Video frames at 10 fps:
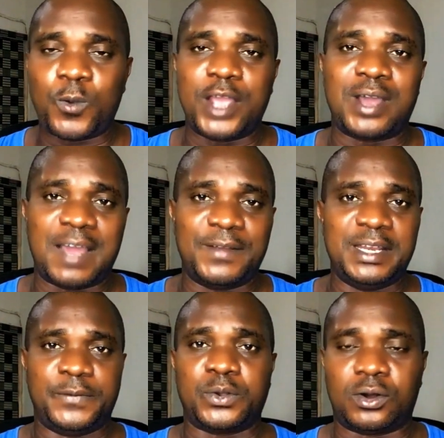where you're having
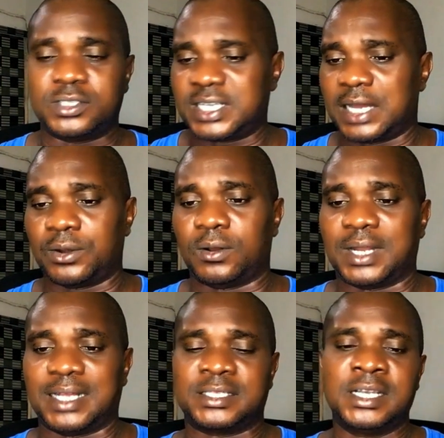difficulty and all
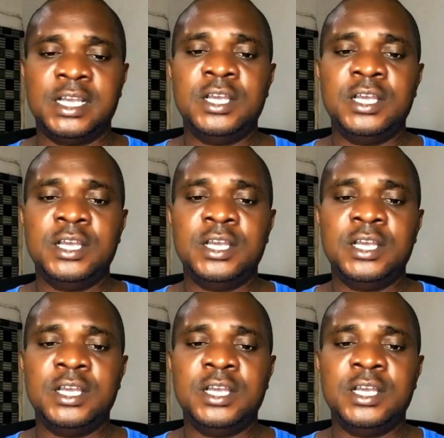that.